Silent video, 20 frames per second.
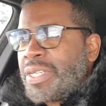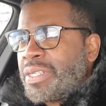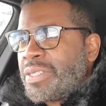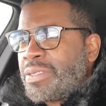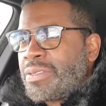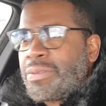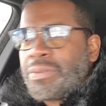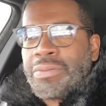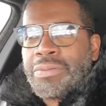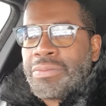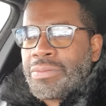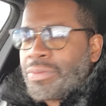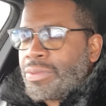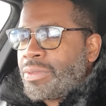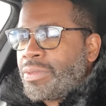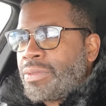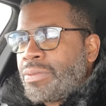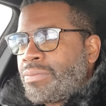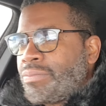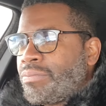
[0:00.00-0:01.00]
to
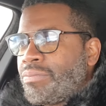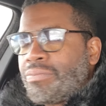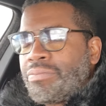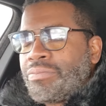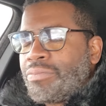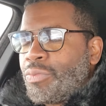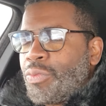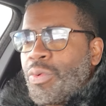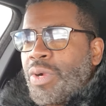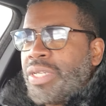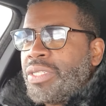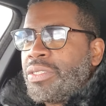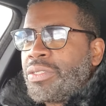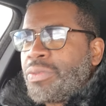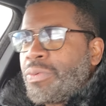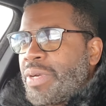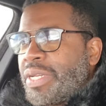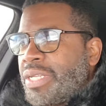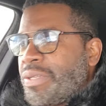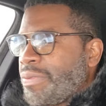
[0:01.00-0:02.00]

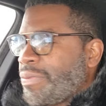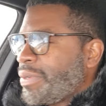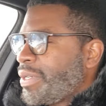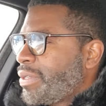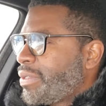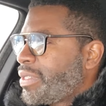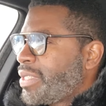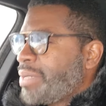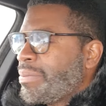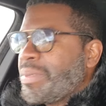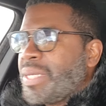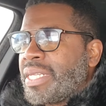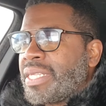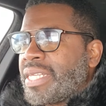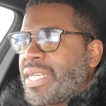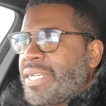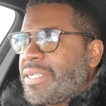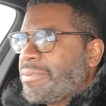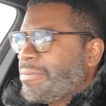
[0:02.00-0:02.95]
123 or something like